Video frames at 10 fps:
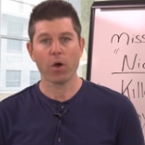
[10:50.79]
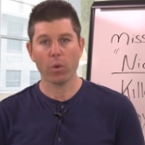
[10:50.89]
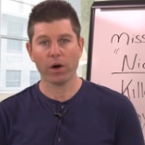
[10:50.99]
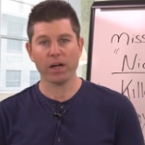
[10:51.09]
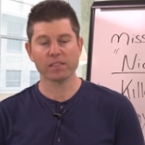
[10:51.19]

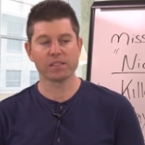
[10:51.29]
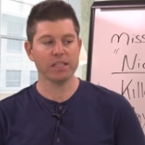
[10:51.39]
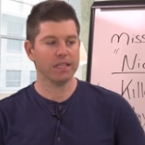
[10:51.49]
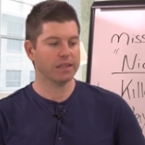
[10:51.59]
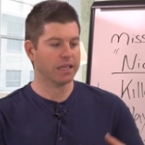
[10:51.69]
Whereas
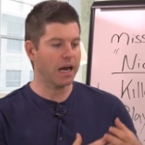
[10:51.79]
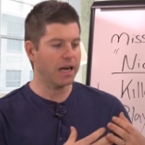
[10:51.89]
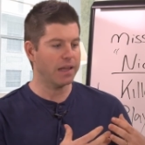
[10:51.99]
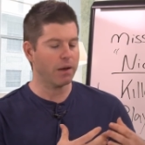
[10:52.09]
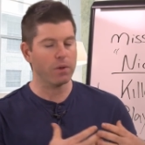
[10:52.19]
the, the
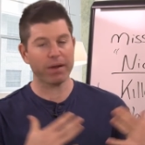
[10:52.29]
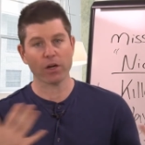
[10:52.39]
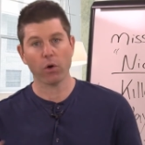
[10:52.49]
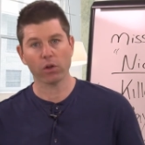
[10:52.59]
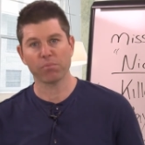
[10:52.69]
guy that we
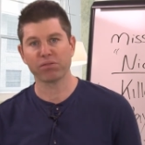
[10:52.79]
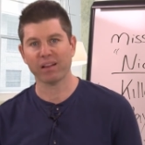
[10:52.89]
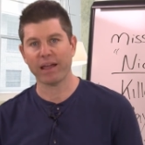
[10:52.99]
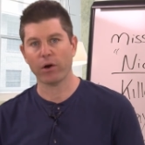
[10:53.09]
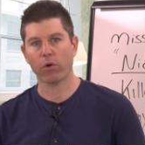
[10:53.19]
might call a
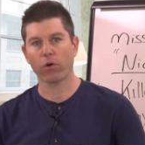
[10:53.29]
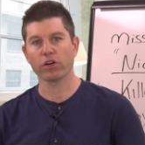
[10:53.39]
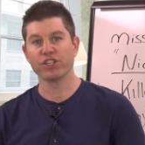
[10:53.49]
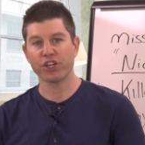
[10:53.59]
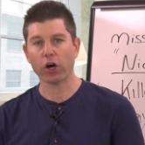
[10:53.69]
player
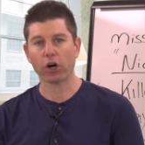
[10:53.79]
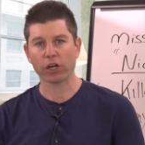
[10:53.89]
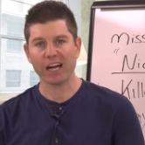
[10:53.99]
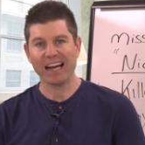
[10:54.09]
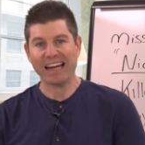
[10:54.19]
or a
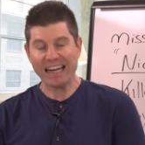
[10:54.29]
jerk,